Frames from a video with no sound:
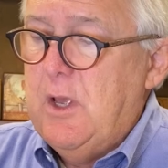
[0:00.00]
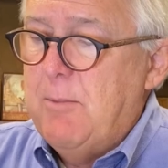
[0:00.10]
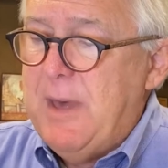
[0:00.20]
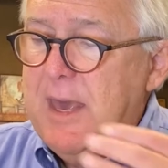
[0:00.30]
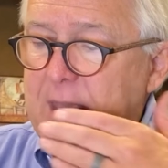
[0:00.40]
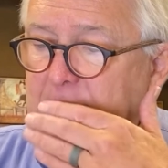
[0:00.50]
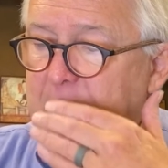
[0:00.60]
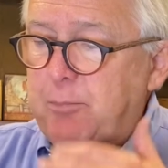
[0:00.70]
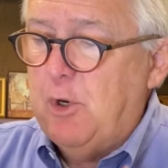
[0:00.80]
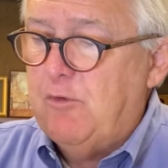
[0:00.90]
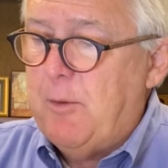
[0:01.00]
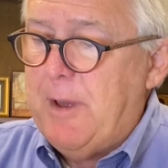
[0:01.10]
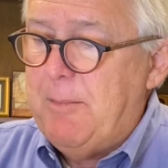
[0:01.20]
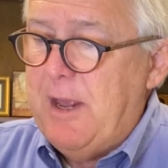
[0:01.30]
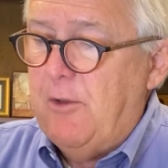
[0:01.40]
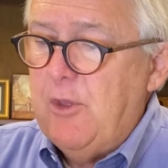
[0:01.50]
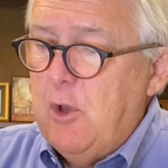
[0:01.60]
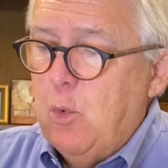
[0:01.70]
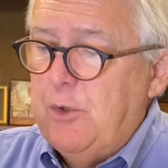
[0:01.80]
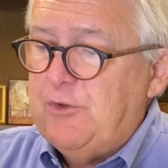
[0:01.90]
My hand I put over my mouth.
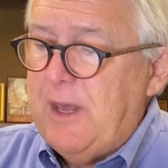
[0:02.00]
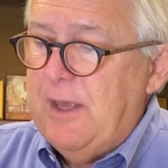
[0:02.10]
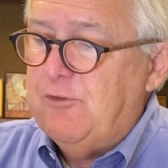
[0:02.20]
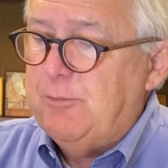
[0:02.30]
Once I have